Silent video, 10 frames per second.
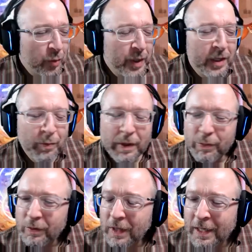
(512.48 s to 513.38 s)
so many of the
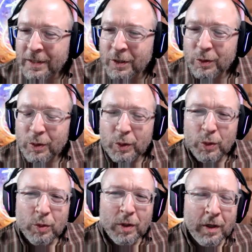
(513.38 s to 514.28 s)
people I know
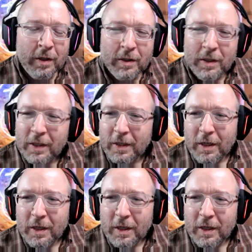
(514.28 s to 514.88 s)
who are